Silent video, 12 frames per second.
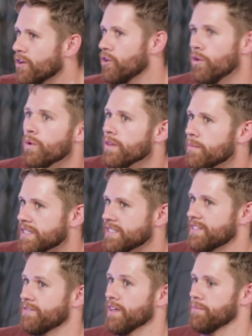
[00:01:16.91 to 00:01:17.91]
new on the business
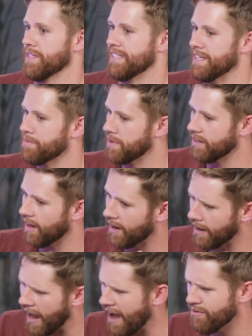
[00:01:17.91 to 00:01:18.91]
development team and,
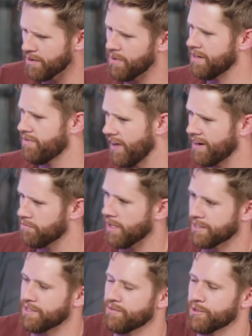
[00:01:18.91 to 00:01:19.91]
and having been a fan of
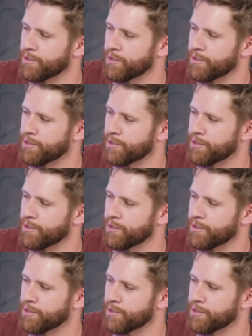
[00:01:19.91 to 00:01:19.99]
blockchain